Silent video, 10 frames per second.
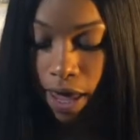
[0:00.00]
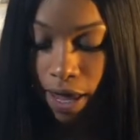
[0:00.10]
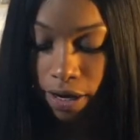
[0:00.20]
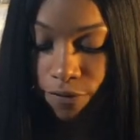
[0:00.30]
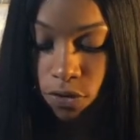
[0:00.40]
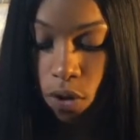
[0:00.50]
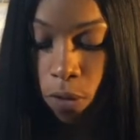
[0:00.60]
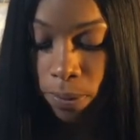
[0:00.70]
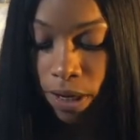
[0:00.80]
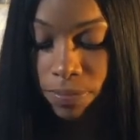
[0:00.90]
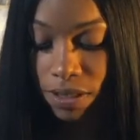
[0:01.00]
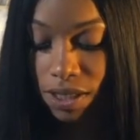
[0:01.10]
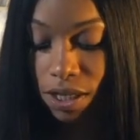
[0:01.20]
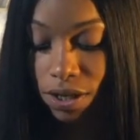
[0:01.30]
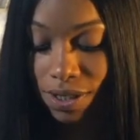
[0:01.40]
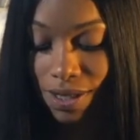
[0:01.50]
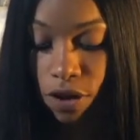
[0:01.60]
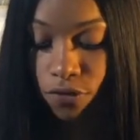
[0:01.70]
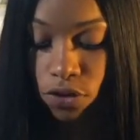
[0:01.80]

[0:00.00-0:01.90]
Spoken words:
and if you open up the tea yourself,